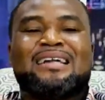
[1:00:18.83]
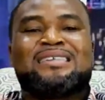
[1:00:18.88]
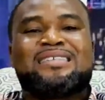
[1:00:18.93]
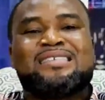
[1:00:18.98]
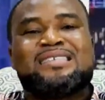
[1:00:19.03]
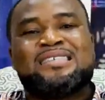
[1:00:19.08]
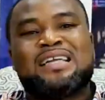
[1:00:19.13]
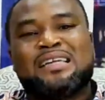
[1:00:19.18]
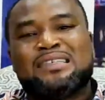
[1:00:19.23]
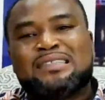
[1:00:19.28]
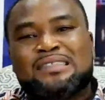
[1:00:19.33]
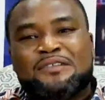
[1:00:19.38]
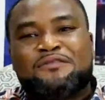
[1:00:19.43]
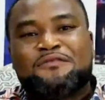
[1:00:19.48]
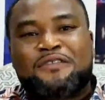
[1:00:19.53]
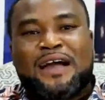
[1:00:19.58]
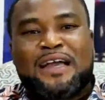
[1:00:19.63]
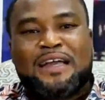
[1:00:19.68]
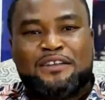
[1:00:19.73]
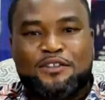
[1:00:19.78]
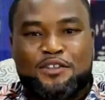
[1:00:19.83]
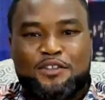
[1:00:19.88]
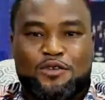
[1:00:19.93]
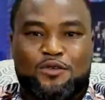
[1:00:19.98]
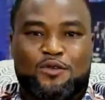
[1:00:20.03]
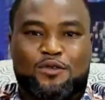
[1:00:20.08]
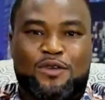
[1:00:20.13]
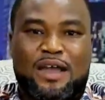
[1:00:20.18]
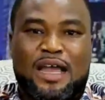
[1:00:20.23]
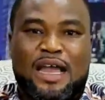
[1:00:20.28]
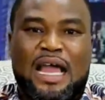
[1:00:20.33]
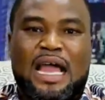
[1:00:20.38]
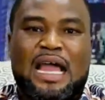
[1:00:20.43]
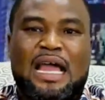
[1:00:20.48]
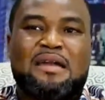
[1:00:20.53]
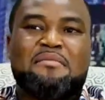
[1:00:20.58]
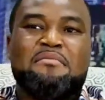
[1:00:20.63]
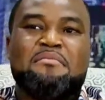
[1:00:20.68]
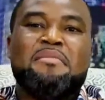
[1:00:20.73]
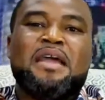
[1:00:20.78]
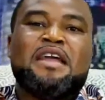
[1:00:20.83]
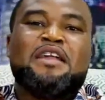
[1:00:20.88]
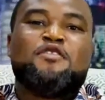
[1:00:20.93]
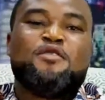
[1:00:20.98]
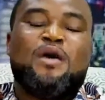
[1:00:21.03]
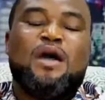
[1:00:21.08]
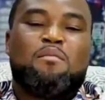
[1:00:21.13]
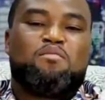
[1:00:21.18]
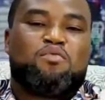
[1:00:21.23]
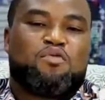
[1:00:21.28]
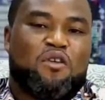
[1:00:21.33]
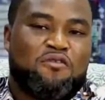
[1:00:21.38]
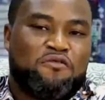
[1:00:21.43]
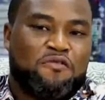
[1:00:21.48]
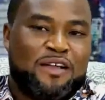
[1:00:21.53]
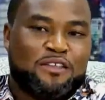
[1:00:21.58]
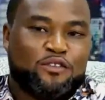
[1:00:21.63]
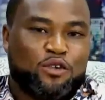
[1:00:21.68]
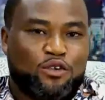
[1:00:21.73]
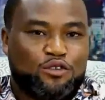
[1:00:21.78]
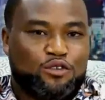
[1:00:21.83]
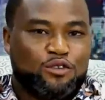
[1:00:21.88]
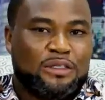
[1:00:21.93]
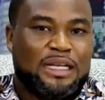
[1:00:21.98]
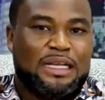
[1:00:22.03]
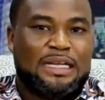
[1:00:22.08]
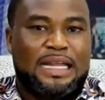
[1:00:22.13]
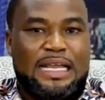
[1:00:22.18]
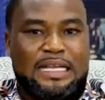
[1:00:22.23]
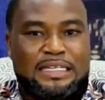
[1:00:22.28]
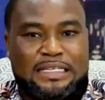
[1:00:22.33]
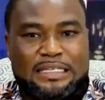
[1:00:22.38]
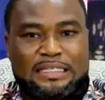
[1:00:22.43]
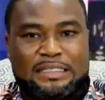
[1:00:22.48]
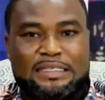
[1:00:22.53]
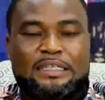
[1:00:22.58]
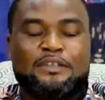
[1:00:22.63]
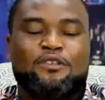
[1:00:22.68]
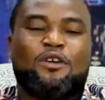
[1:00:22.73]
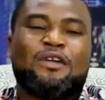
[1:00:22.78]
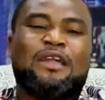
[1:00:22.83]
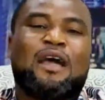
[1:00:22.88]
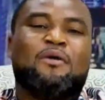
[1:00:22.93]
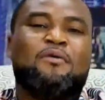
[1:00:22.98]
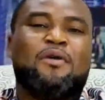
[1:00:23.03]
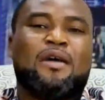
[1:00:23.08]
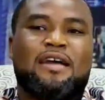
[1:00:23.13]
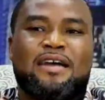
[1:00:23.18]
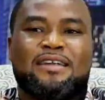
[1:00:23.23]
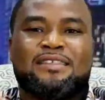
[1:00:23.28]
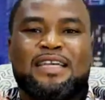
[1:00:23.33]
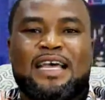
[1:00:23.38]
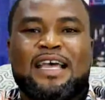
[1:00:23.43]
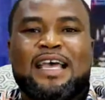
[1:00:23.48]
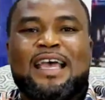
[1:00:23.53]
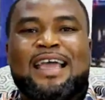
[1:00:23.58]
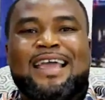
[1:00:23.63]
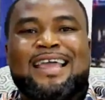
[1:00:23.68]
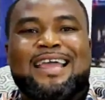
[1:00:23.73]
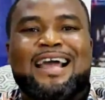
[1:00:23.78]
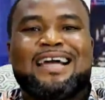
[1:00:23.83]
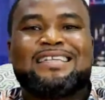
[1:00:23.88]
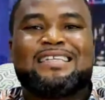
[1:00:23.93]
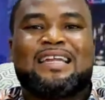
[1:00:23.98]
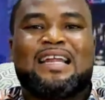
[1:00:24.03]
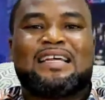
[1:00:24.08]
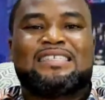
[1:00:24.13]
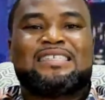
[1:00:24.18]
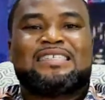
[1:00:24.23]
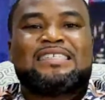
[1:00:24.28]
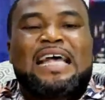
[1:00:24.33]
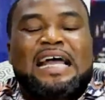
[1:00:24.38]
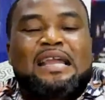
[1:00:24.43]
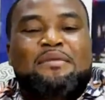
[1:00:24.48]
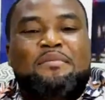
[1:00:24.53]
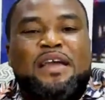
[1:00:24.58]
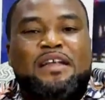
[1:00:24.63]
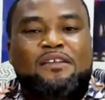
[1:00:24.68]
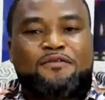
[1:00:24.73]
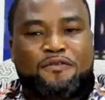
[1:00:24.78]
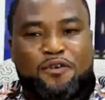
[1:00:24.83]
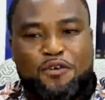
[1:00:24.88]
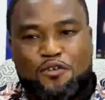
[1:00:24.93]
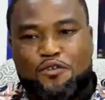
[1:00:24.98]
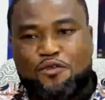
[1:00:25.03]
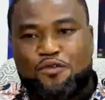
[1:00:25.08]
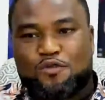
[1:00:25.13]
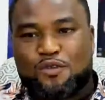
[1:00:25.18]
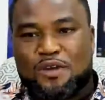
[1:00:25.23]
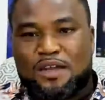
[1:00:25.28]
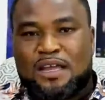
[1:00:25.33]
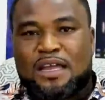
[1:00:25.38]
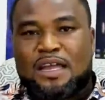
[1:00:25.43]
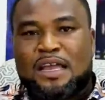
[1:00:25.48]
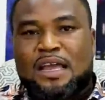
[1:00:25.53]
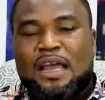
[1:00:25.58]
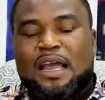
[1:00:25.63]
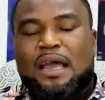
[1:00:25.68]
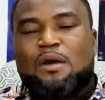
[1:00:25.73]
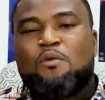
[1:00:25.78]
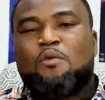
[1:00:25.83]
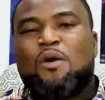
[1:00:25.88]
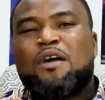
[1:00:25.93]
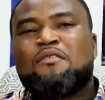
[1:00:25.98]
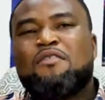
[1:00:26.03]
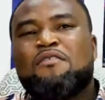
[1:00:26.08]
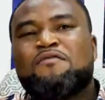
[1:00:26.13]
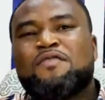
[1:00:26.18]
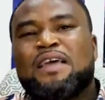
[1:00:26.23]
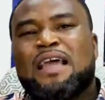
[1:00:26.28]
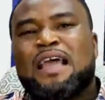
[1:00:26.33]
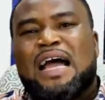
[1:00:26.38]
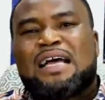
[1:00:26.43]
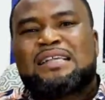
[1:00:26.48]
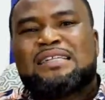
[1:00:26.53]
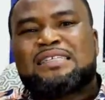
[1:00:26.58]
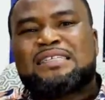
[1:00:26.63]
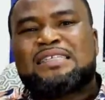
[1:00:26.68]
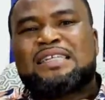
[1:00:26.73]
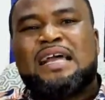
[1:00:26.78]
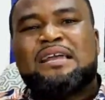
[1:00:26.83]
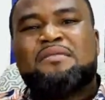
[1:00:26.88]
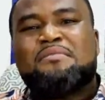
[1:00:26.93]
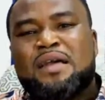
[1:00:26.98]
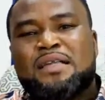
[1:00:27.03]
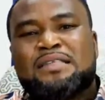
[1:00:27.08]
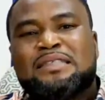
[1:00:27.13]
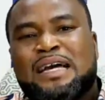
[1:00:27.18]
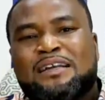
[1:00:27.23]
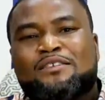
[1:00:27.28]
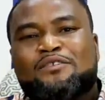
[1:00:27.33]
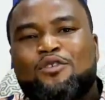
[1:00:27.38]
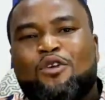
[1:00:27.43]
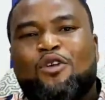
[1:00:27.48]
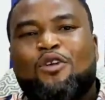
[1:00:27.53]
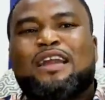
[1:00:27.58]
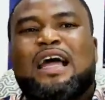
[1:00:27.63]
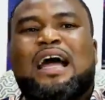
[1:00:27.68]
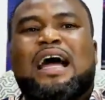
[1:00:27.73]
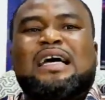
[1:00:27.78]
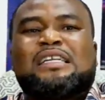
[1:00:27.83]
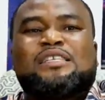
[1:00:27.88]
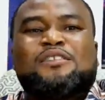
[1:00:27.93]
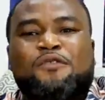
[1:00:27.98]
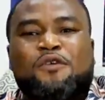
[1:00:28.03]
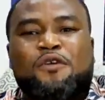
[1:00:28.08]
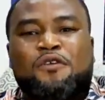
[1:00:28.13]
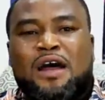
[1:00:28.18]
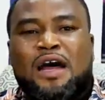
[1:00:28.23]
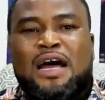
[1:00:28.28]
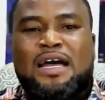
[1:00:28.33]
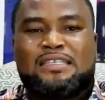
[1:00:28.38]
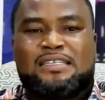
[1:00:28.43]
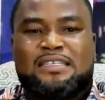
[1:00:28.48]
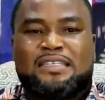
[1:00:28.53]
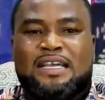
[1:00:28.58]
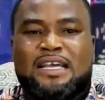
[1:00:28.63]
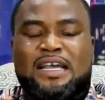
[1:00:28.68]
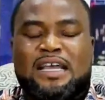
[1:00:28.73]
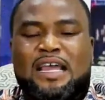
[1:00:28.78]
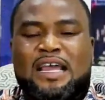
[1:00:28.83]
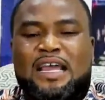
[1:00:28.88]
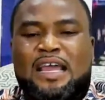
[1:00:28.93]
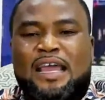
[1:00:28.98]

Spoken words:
He had sanctified you and made you a prophet unto the nations. In other words, he has an assignment for you. And one of the assignments that God has for us